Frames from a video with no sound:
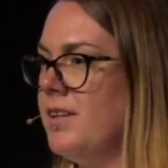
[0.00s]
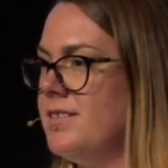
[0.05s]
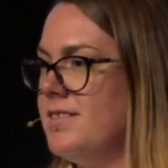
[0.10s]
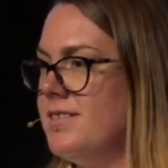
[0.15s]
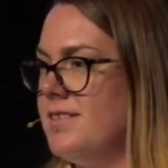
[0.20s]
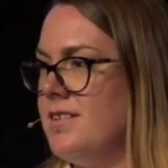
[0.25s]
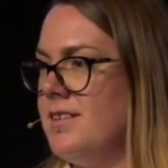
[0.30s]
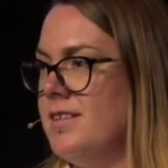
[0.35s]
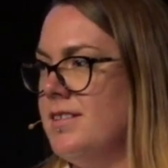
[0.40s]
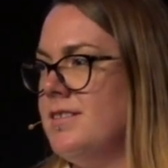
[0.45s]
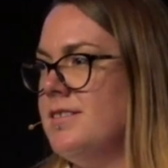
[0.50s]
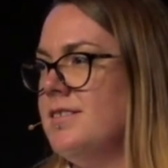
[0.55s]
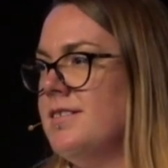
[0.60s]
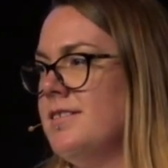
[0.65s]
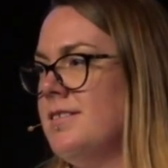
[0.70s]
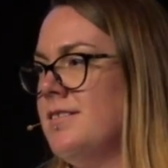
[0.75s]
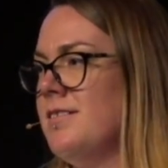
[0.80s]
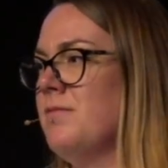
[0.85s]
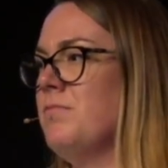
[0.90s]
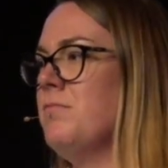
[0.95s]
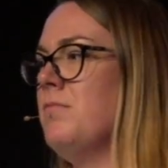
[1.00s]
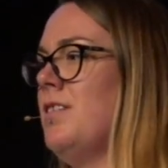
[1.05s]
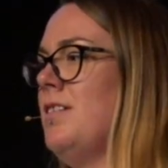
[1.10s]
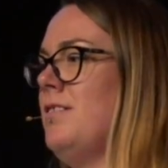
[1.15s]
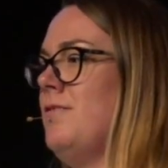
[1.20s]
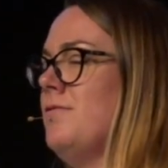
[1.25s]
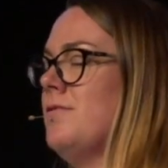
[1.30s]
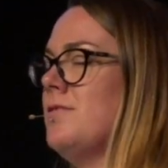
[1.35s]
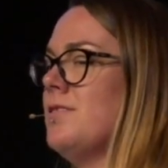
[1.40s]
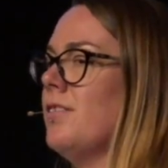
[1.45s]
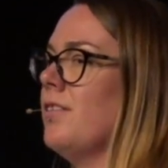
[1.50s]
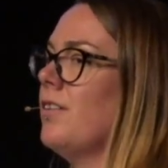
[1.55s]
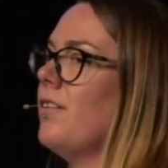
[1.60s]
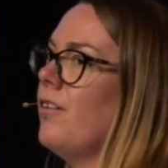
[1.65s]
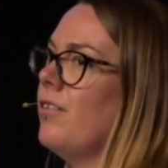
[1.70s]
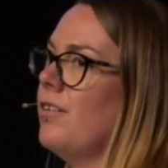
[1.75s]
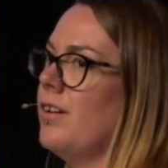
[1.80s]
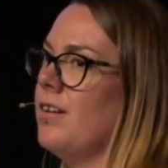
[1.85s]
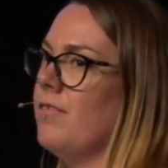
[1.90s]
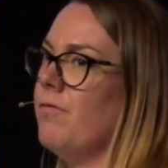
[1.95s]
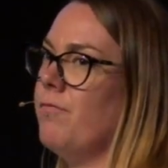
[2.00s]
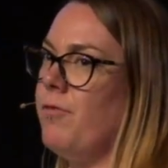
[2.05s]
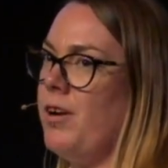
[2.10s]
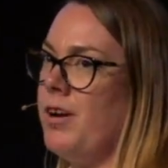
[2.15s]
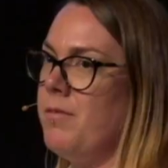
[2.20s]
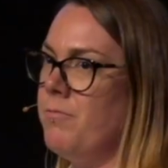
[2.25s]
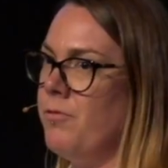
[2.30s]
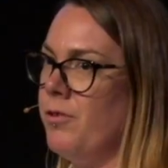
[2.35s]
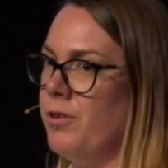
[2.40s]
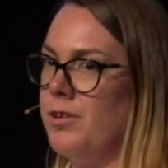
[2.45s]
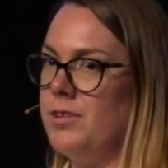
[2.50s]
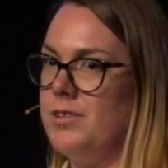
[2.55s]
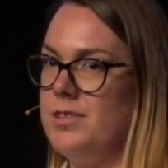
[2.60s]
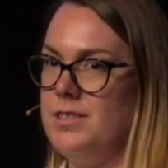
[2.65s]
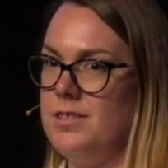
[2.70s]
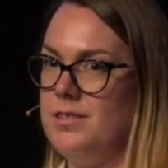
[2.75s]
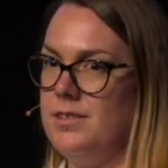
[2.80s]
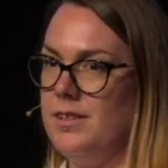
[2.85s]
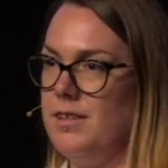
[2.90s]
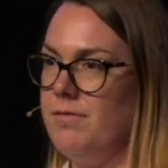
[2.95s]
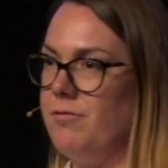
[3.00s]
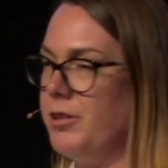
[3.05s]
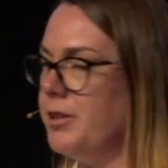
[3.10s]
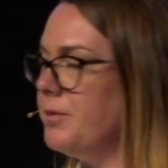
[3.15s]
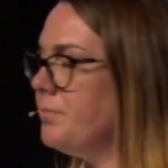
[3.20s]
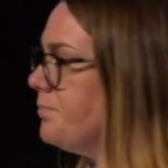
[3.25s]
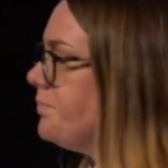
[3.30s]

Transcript: a design system and also coding a framework to deliver it.